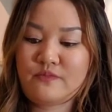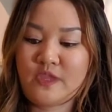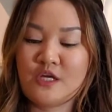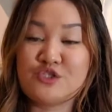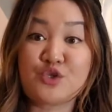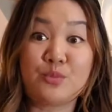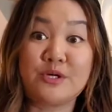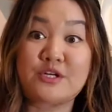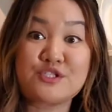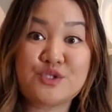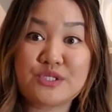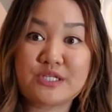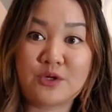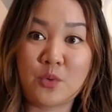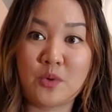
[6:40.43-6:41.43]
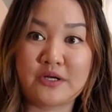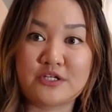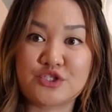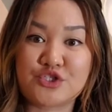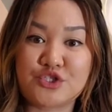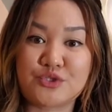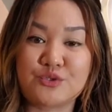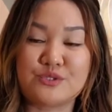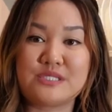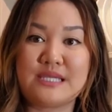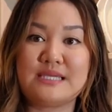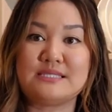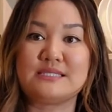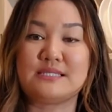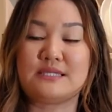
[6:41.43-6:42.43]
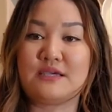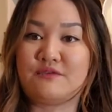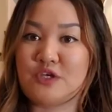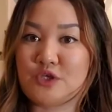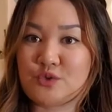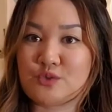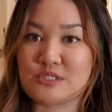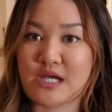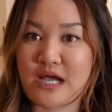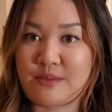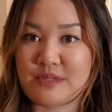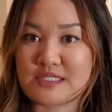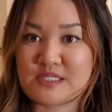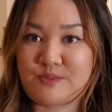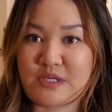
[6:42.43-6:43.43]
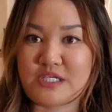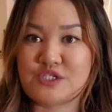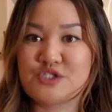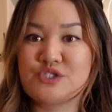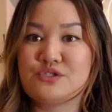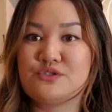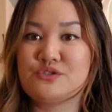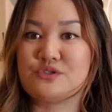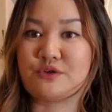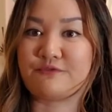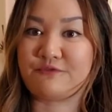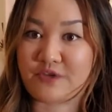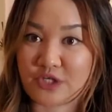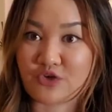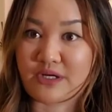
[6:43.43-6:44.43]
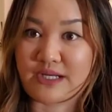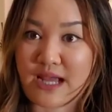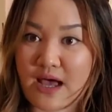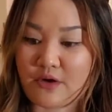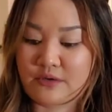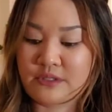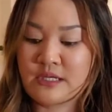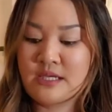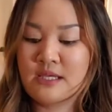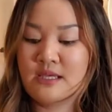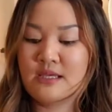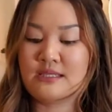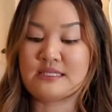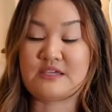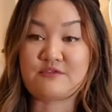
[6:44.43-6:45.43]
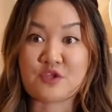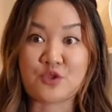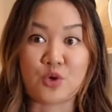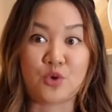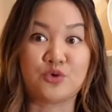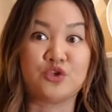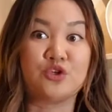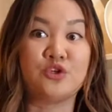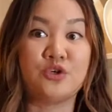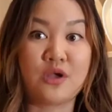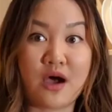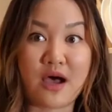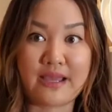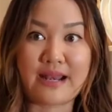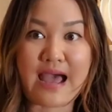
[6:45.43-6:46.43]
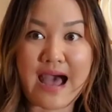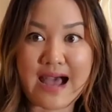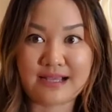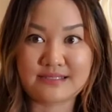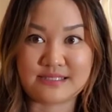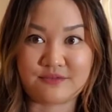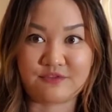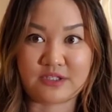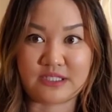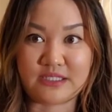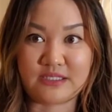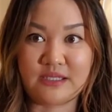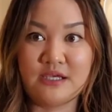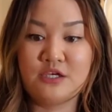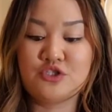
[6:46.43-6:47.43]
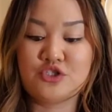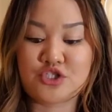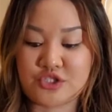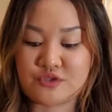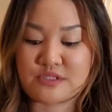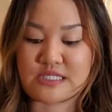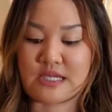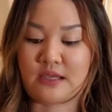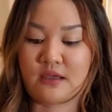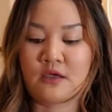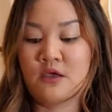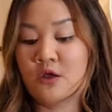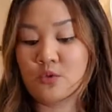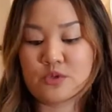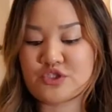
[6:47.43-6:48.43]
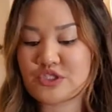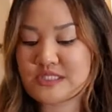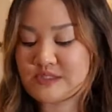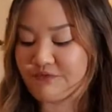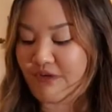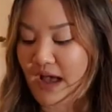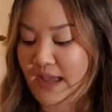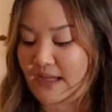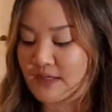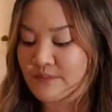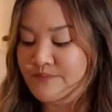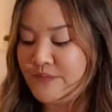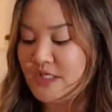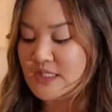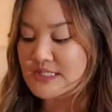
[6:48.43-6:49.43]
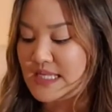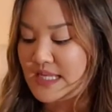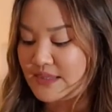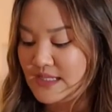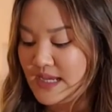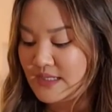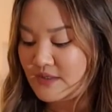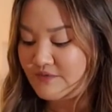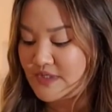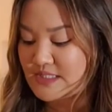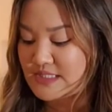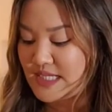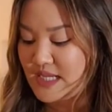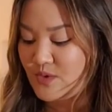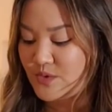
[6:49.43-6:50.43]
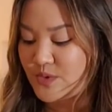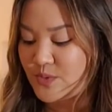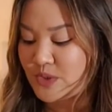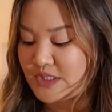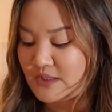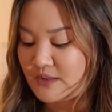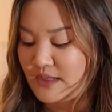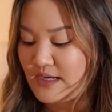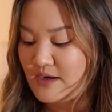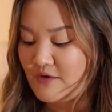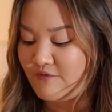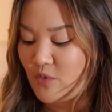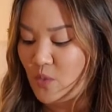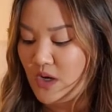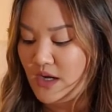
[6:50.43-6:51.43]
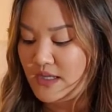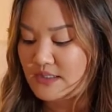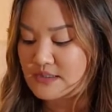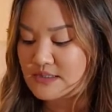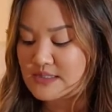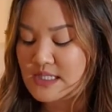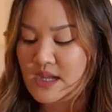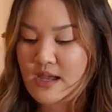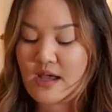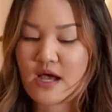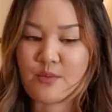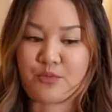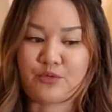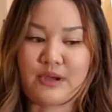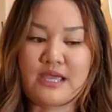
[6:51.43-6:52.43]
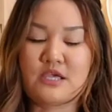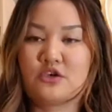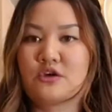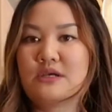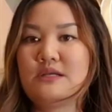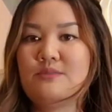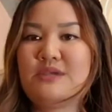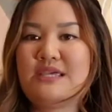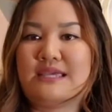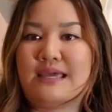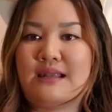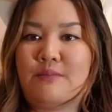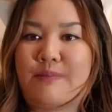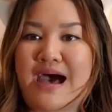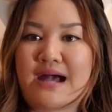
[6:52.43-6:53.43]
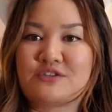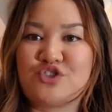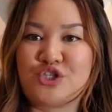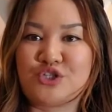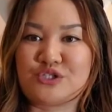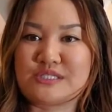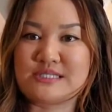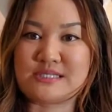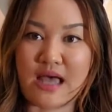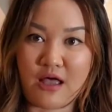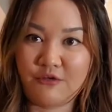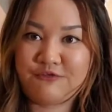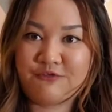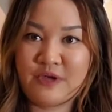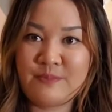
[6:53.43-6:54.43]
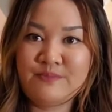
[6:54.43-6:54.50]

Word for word: So, because you didn't want to choose, it's giving you time and space to figure it out, even though you're not actively choosing, which is fine because at the end of the day, with, with the Knight of Wands upright, you're going to be getting back to yourself.